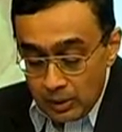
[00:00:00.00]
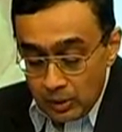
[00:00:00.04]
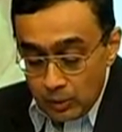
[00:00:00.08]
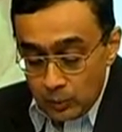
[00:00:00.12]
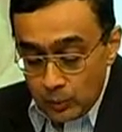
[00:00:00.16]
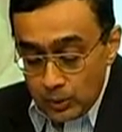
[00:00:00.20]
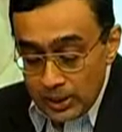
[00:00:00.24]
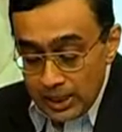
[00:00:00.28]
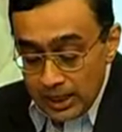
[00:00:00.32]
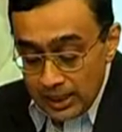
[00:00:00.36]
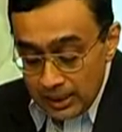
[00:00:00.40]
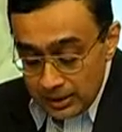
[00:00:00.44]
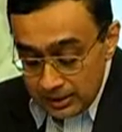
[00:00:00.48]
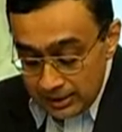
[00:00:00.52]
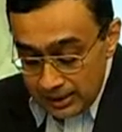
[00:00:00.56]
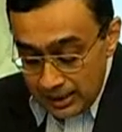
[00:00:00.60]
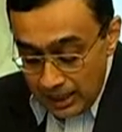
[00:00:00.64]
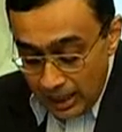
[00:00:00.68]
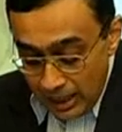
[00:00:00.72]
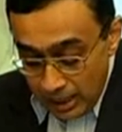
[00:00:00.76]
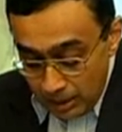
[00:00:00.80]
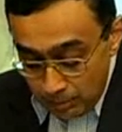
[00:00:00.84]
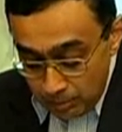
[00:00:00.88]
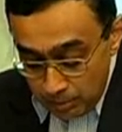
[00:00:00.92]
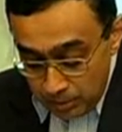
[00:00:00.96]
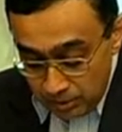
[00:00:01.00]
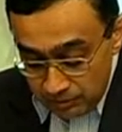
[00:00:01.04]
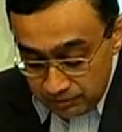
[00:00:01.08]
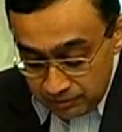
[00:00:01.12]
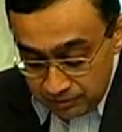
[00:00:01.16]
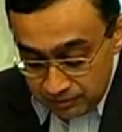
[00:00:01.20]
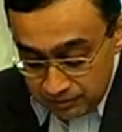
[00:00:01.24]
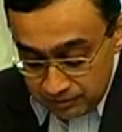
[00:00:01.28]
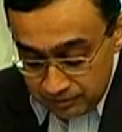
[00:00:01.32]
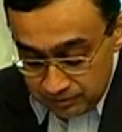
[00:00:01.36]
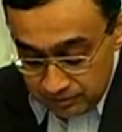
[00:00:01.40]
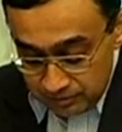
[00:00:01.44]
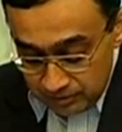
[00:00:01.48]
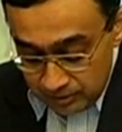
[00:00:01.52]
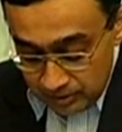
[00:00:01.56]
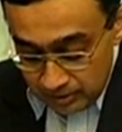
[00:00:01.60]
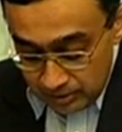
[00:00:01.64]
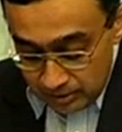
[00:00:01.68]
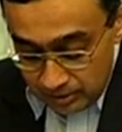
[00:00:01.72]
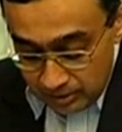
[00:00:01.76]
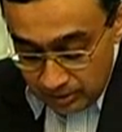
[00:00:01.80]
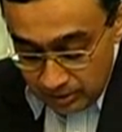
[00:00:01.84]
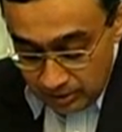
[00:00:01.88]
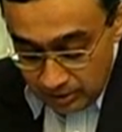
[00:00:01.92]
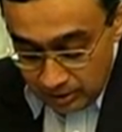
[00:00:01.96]
We are the hub of
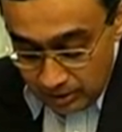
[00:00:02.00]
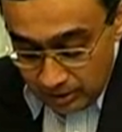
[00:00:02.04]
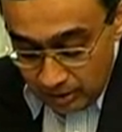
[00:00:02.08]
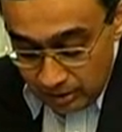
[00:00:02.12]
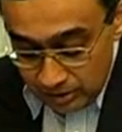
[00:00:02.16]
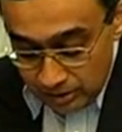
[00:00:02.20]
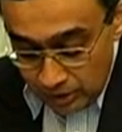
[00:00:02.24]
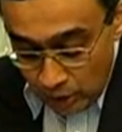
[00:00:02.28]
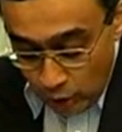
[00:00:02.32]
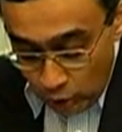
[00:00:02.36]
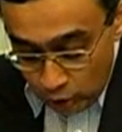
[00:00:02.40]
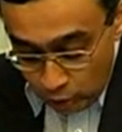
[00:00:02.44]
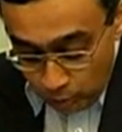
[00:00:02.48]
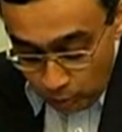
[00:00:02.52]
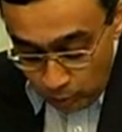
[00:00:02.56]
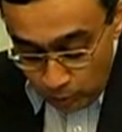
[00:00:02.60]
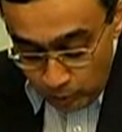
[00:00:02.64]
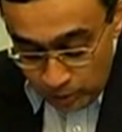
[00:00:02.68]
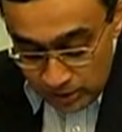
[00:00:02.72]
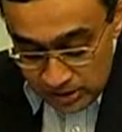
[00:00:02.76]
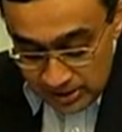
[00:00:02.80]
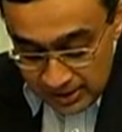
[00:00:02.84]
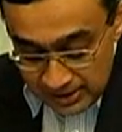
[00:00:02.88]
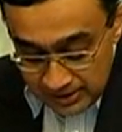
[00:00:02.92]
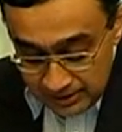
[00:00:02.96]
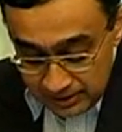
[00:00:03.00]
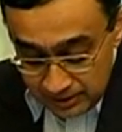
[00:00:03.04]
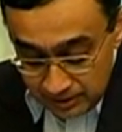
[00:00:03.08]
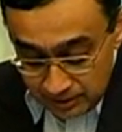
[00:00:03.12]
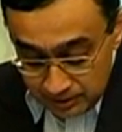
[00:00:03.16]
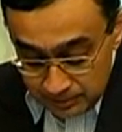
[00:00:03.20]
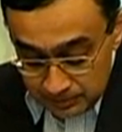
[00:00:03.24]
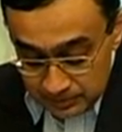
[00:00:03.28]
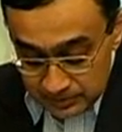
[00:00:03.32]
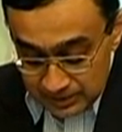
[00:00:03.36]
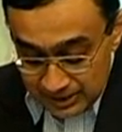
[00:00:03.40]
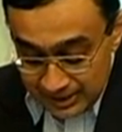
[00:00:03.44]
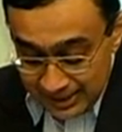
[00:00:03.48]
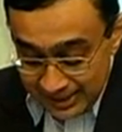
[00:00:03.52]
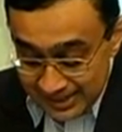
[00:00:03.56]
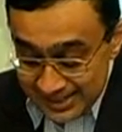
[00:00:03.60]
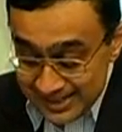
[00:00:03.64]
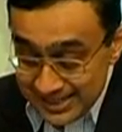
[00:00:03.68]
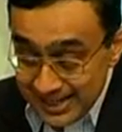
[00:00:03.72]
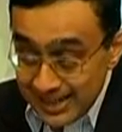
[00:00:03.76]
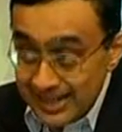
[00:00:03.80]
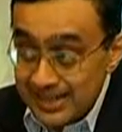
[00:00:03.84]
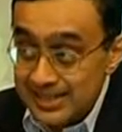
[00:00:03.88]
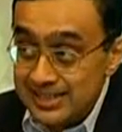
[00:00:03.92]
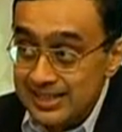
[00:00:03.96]
the automobile sector, the
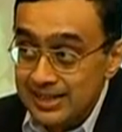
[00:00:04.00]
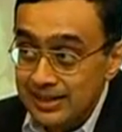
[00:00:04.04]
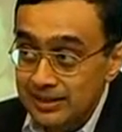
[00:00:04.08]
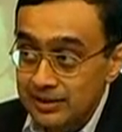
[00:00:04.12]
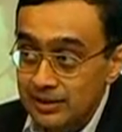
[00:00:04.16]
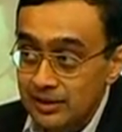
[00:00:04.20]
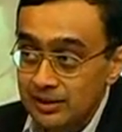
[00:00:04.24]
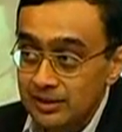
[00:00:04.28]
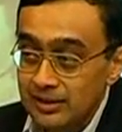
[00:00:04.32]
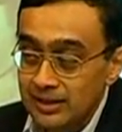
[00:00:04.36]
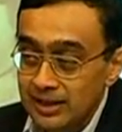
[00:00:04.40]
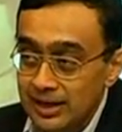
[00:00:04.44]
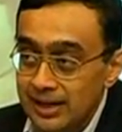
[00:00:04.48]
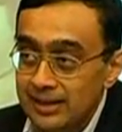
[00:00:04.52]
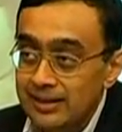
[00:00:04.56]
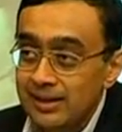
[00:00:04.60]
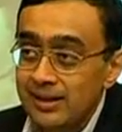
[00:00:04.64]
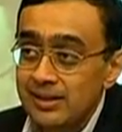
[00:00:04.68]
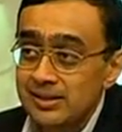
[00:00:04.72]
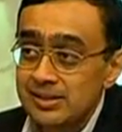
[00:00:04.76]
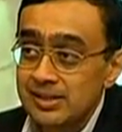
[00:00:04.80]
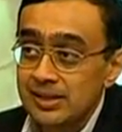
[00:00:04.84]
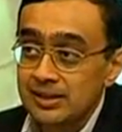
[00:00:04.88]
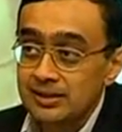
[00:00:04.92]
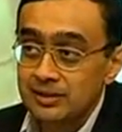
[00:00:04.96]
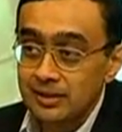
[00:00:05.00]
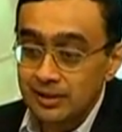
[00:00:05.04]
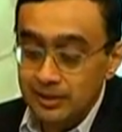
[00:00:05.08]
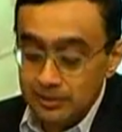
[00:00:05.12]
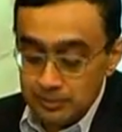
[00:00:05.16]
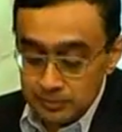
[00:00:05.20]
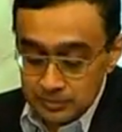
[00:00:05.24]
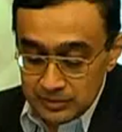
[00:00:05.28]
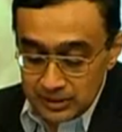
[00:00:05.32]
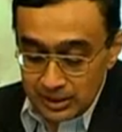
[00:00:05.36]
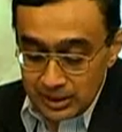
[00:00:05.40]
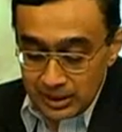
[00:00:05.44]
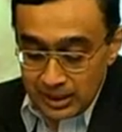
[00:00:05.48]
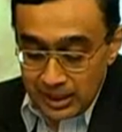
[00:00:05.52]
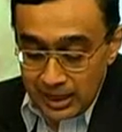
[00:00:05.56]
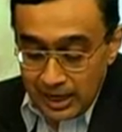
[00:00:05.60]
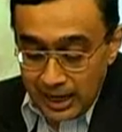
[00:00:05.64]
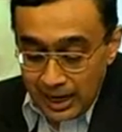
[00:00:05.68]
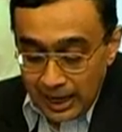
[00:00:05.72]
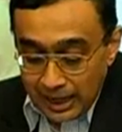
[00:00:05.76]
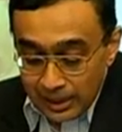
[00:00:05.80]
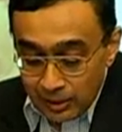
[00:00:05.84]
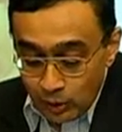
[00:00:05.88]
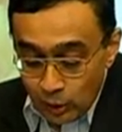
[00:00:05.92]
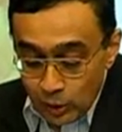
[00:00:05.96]
textile sector, the leather sector,
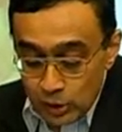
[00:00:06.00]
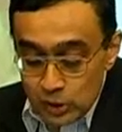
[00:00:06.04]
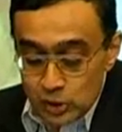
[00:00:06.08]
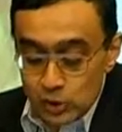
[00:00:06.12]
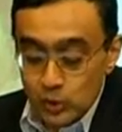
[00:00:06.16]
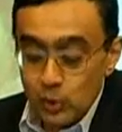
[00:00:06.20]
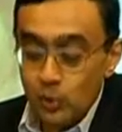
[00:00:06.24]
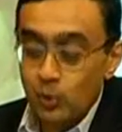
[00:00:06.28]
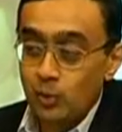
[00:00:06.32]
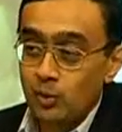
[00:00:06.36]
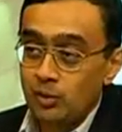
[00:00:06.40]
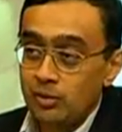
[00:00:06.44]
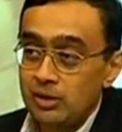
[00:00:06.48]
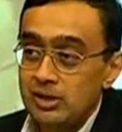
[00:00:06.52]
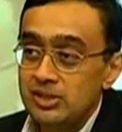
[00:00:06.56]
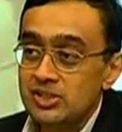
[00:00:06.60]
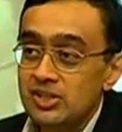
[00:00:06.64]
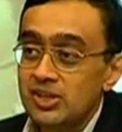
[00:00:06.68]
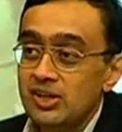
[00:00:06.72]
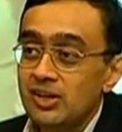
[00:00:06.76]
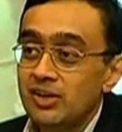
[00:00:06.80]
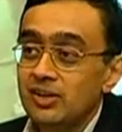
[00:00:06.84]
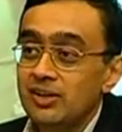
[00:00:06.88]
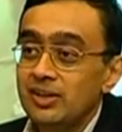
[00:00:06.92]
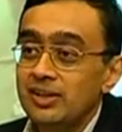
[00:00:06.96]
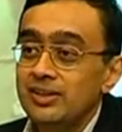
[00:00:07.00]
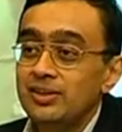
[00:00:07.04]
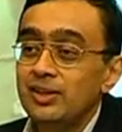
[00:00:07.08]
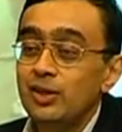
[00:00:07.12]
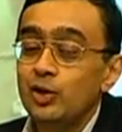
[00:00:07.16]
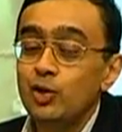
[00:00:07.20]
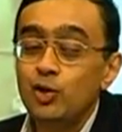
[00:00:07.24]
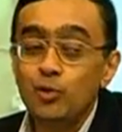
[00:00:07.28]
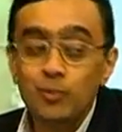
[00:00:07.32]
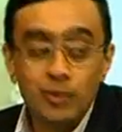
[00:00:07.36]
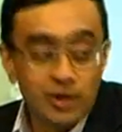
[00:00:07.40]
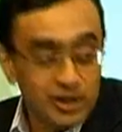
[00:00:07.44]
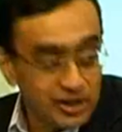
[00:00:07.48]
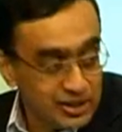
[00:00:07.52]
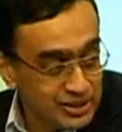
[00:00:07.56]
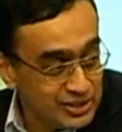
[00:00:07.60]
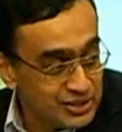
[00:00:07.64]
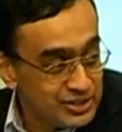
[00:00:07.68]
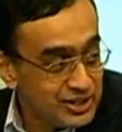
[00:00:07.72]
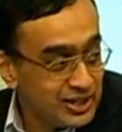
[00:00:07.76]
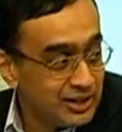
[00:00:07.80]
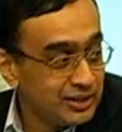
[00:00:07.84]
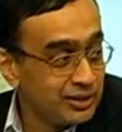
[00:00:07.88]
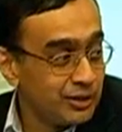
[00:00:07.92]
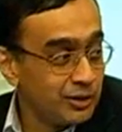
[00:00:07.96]
and also, incidentally, the renewable energy
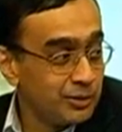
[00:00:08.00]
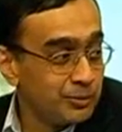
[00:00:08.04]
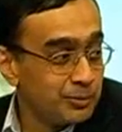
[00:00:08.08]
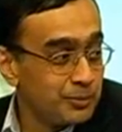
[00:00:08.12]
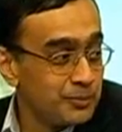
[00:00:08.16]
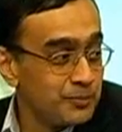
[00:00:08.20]
sector.